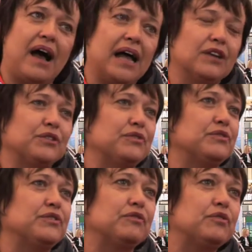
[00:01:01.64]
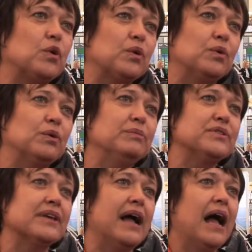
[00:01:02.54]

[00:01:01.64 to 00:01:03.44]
154 rooms.